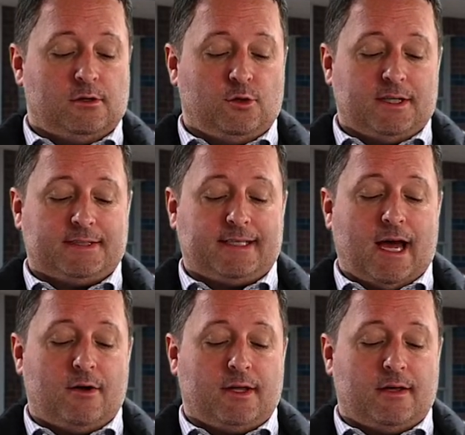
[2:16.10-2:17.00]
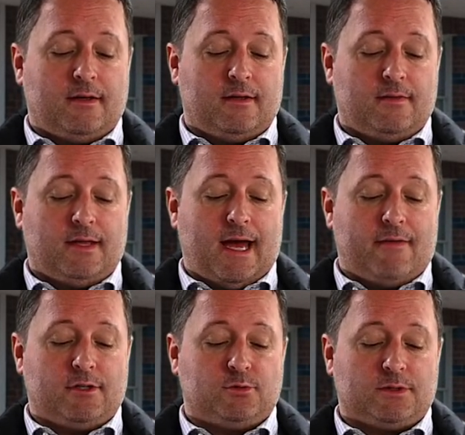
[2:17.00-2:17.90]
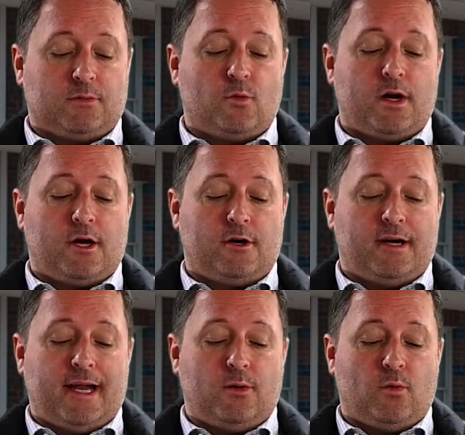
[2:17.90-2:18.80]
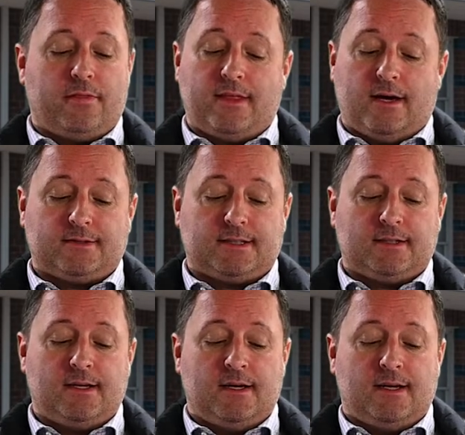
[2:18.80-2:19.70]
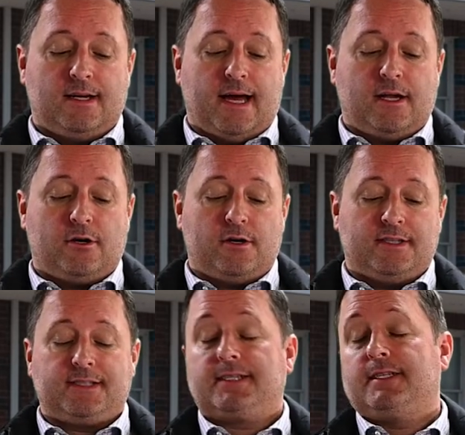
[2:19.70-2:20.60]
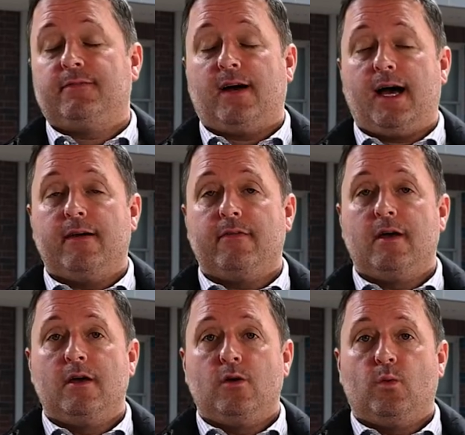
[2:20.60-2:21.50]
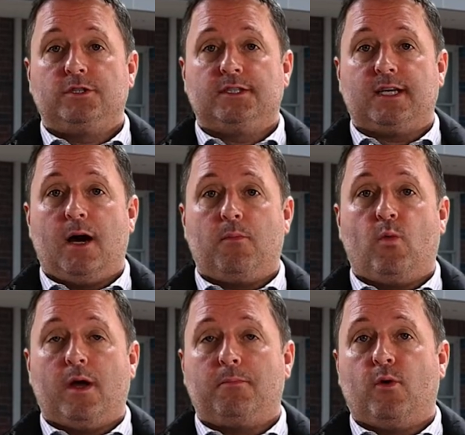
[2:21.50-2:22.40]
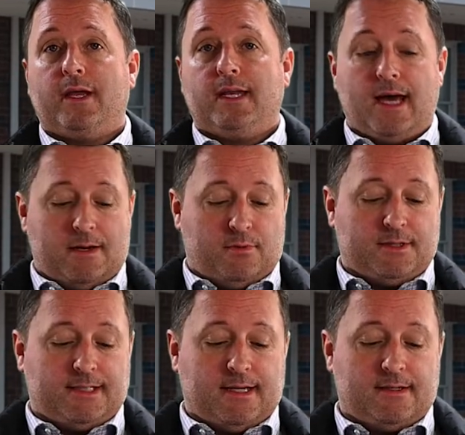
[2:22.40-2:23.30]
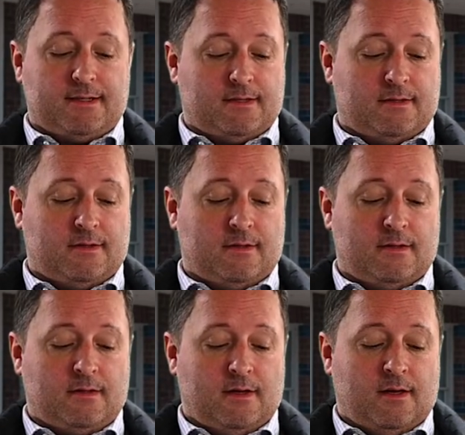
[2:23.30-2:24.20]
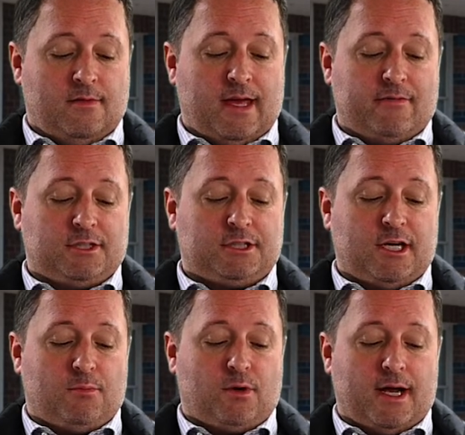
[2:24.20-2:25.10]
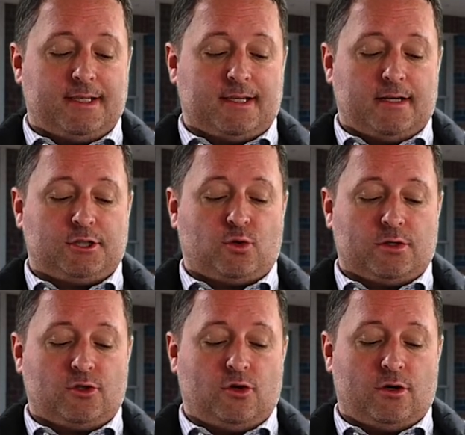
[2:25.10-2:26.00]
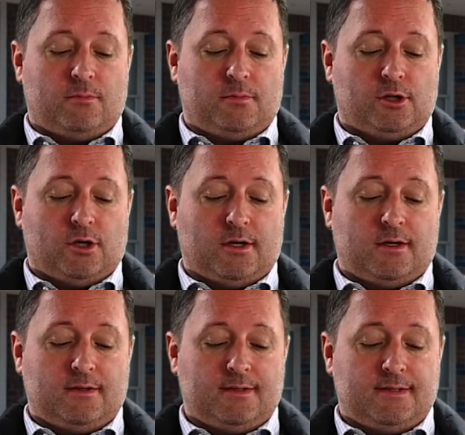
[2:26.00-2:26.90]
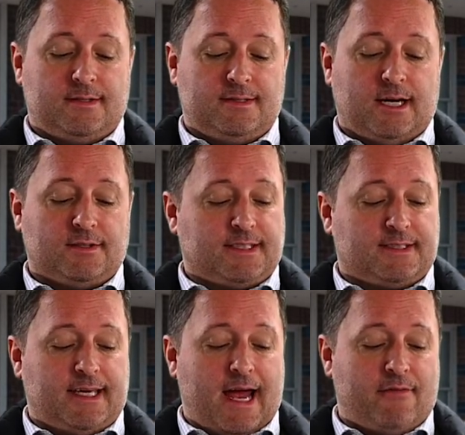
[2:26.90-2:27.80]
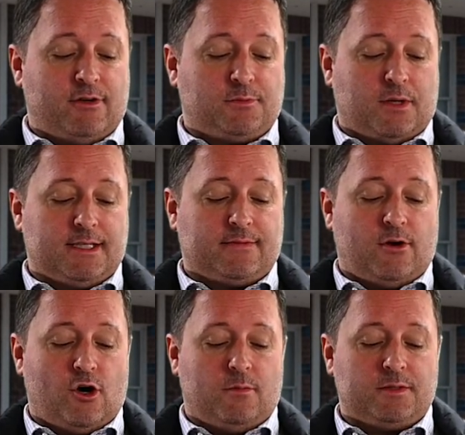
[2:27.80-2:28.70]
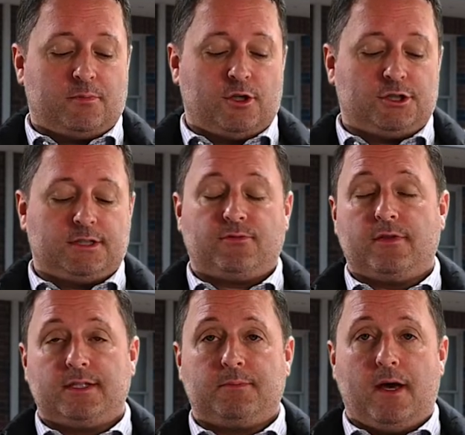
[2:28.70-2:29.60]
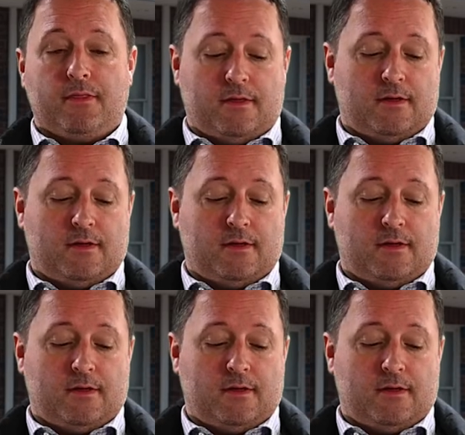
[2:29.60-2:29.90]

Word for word: Lucas County, the average was at 181,965, which is up 1.9%. The average sale price on a short term look tells us the average price of homes purchased for this month.